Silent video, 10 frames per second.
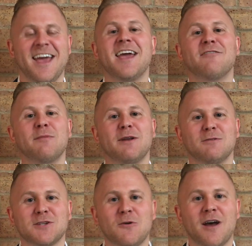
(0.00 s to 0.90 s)
Hey everybody,
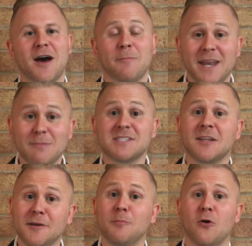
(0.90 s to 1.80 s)
what's going on? My name is
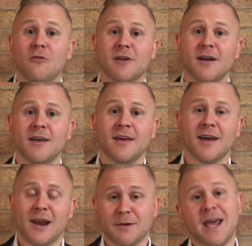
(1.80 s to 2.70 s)
Clint Pulver,
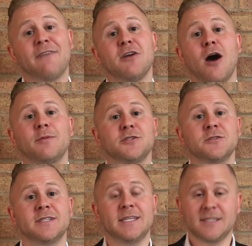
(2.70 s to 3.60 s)
and I'm going to have the
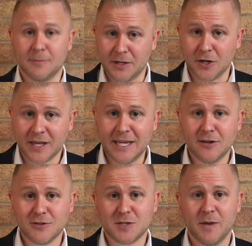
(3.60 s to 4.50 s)
opportunity to be your
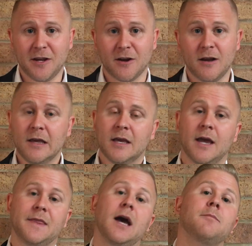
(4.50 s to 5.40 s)
keynote speaker
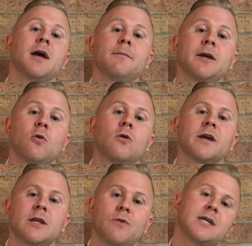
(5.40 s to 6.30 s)
at the upcoming
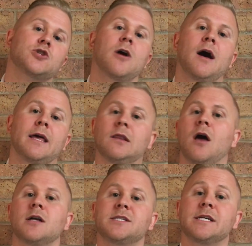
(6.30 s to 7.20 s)
Oregon Restaurant and
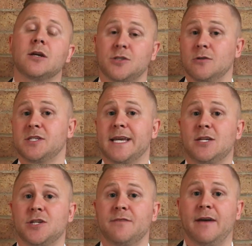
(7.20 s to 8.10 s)
Lodging
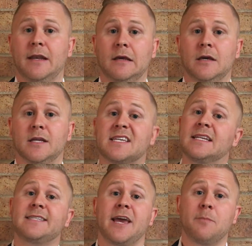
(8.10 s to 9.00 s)
Association event that's
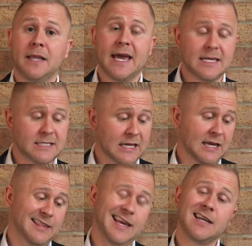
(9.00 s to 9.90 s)
going to take place
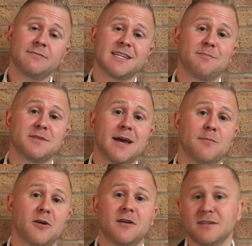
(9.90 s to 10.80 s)
the end of
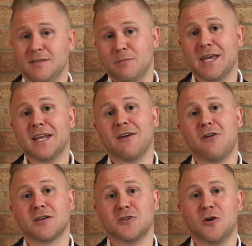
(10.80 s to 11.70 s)
September, the beginning
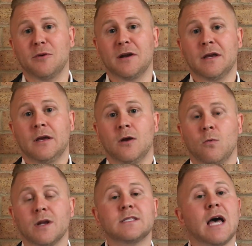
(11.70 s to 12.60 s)
of October.
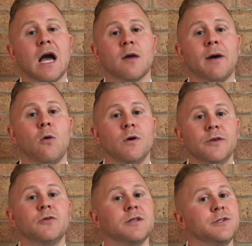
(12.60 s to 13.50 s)
We're going to talk about
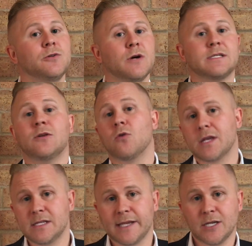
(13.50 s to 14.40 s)
what you can do as an
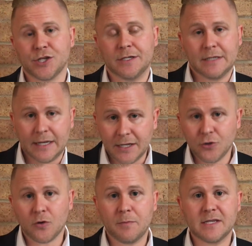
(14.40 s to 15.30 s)
organization and
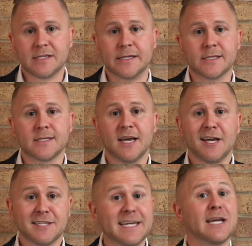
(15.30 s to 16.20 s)
in your business
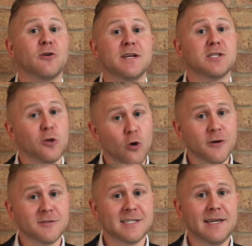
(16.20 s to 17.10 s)
to increase
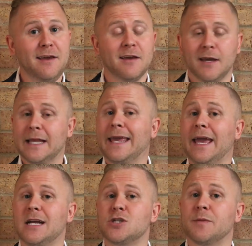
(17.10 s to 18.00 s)
loyalty,
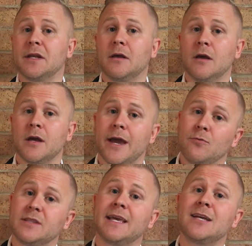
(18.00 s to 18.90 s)
engagement,
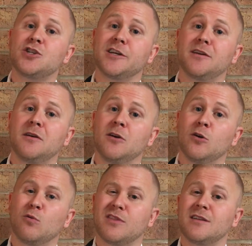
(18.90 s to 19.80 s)
and
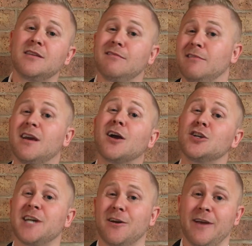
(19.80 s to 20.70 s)
retention with the
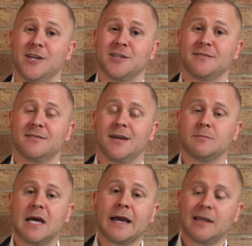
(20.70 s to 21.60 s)
younger generation.
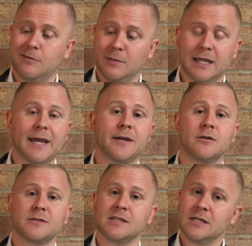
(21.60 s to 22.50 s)
I'm talking
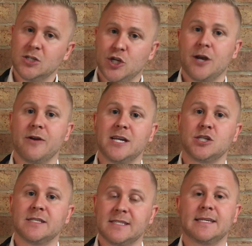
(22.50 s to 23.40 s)
millennials,
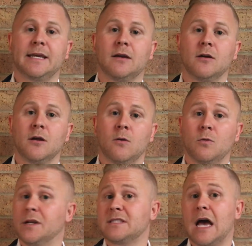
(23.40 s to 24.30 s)
Generation Z.
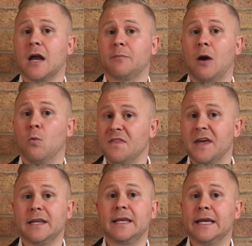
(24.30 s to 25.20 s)
We're going to talk about what
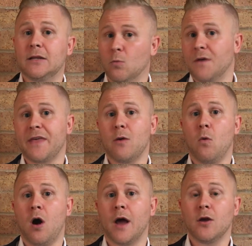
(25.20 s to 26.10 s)
they need, what they
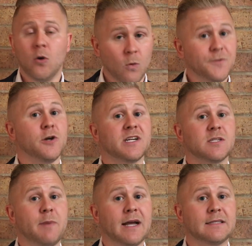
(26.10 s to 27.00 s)
want, what they're
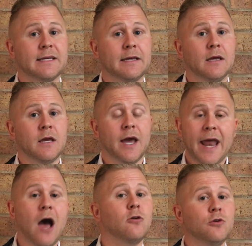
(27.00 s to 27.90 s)
expecting,
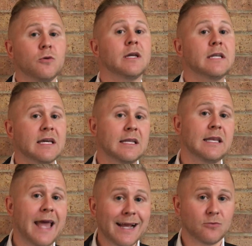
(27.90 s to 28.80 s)
and how you can
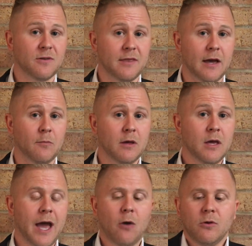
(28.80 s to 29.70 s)
connect with them.
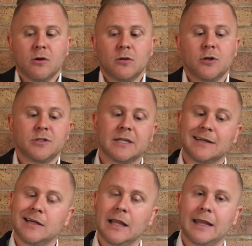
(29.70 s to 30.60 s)
How we can learn to
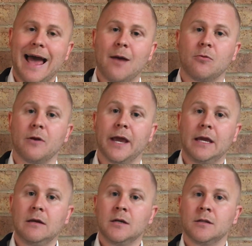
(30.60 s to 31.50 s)

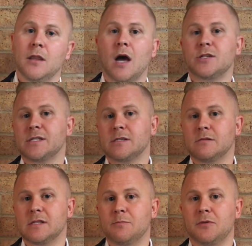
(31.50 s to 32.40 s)
collaborate, not
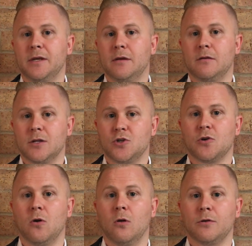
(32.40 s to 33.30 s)
just simply
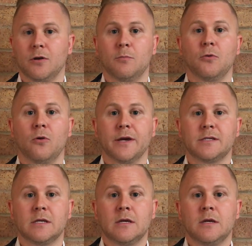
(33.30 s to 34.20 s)
control your
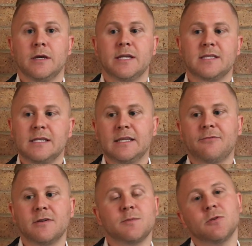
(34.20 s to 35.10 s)
employees. It's the
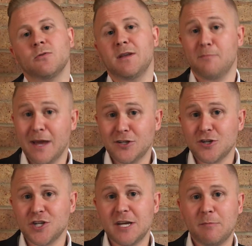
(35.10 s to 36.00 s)
difference between
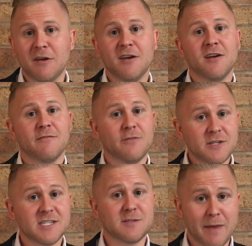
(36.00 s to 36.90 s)
mentorship
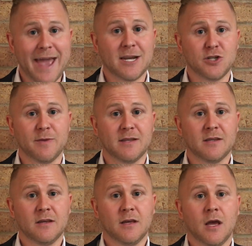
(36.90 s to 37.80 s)
versus management.